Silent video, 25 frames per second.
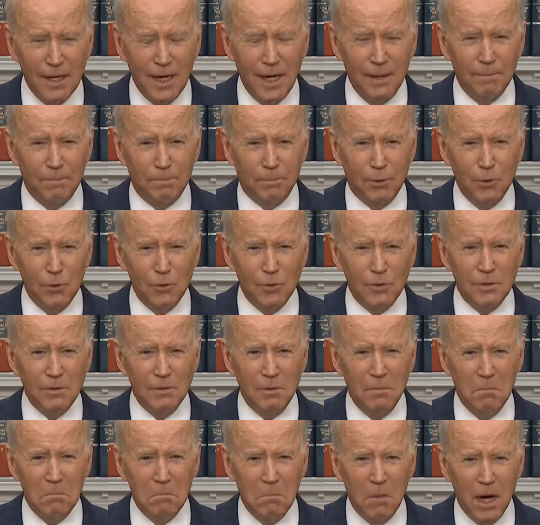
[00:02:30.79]
and
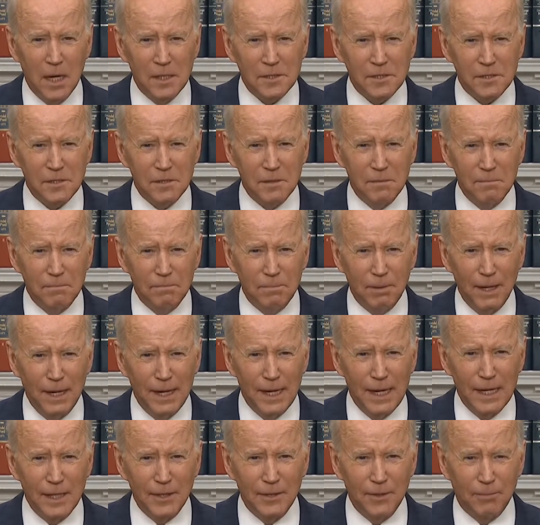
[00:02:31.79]
Putin must
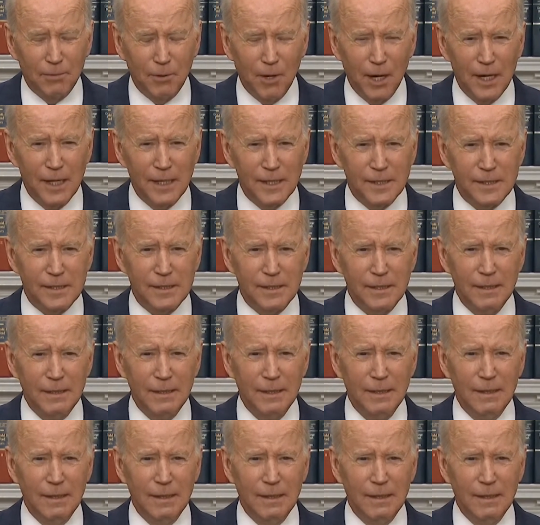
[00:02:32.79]
pay the price.